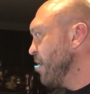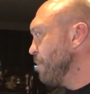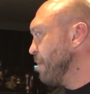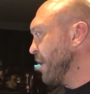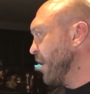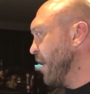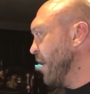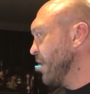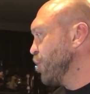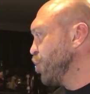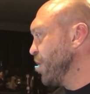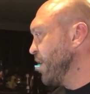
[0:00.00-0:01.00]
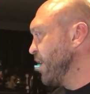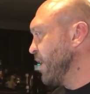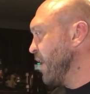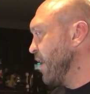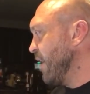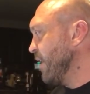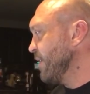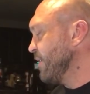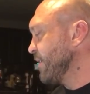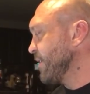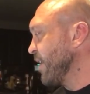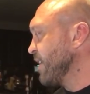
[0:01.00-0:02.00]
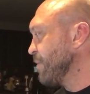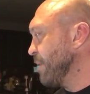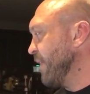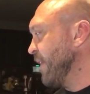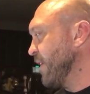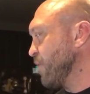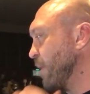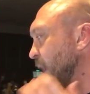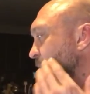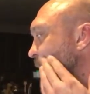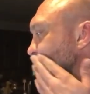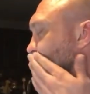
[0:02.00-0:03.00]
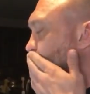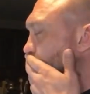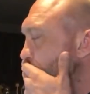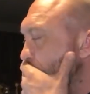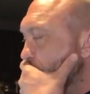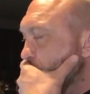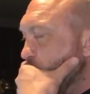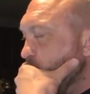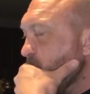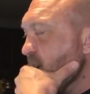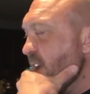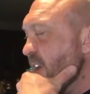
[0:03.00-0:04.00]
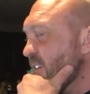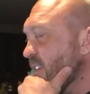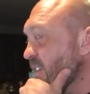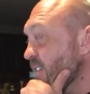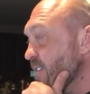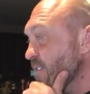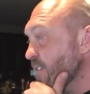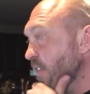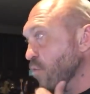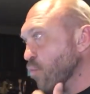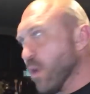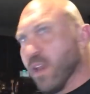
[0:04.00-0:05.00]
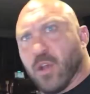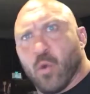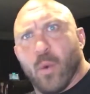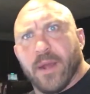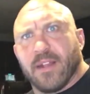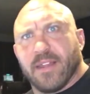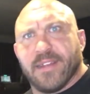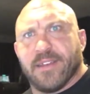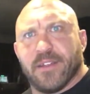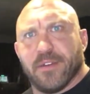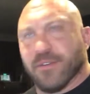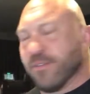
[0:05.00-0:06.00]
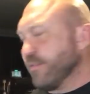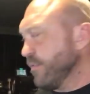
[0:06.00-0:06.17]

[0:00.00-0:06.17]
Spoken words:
But she sends me these when I ask. And like really quickly, too.